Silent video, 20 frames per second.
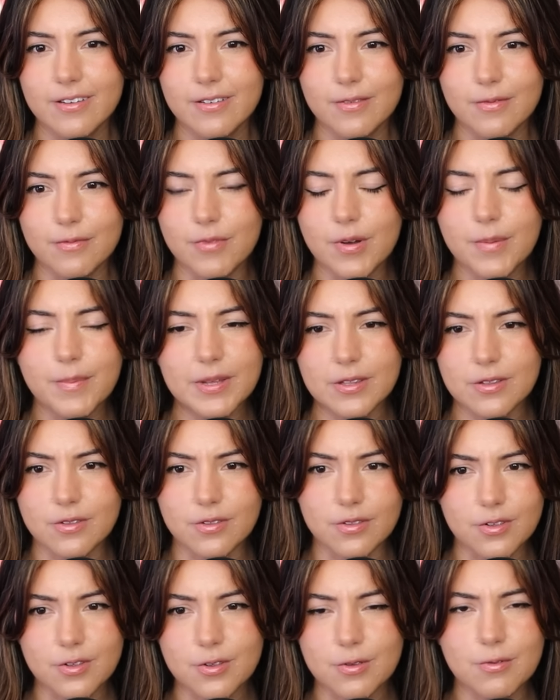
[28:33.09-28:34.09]

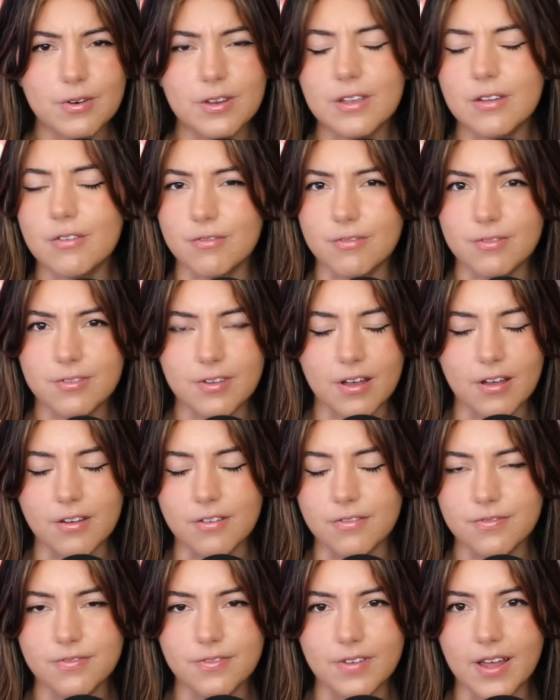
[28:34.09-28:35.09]
woman shooting
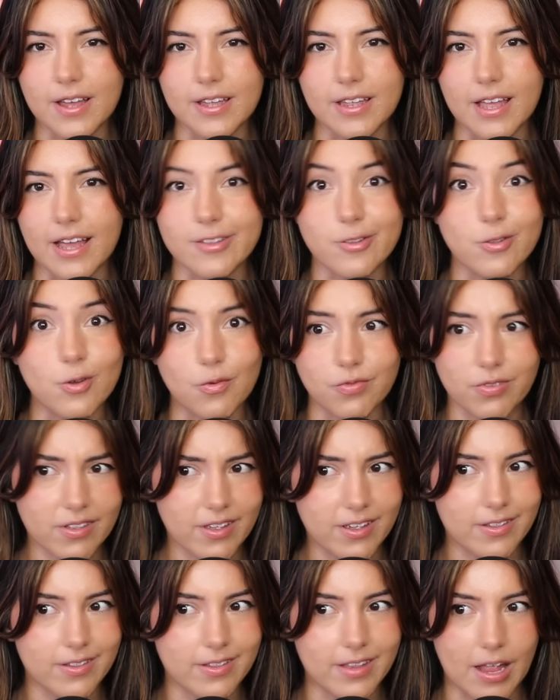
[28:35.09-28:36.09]
herself. I, I don't
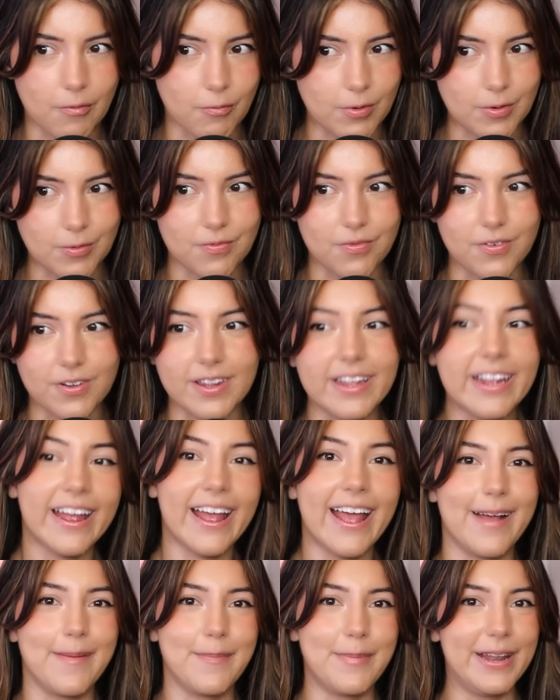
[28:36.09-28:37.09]
think that would really
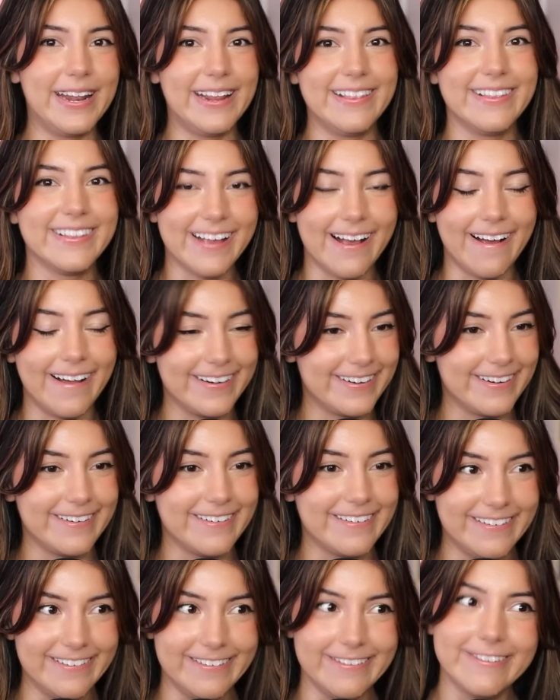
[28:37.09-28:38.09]
happen in
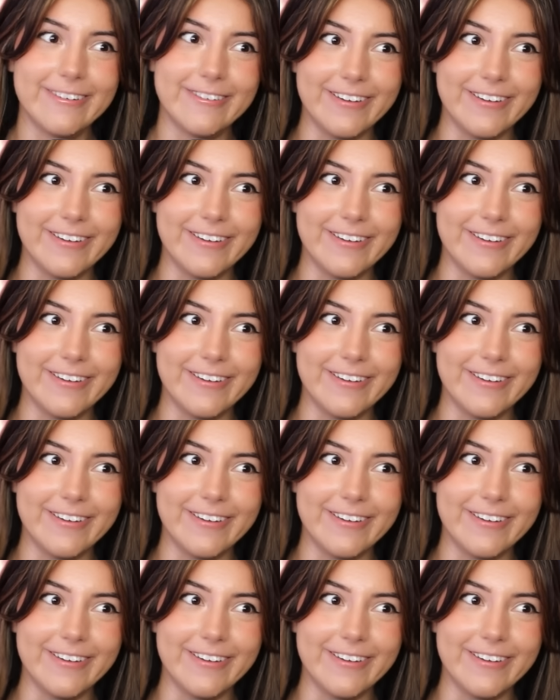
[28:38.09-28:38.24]
Doctor Who.